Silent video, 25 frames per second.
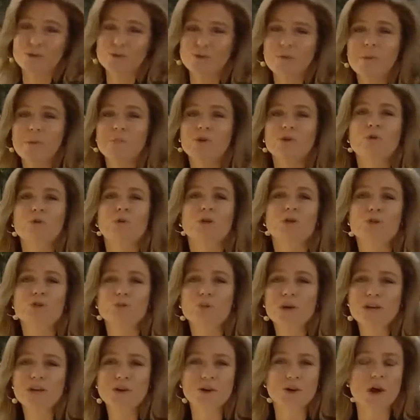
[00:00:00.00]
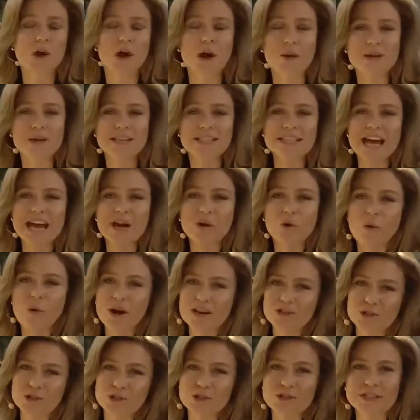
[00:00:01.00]
Remember, you can tweet your comments and
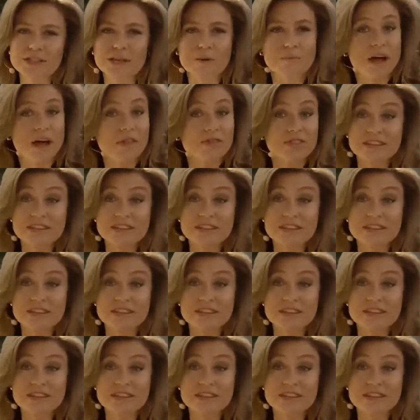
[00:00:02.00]
questions about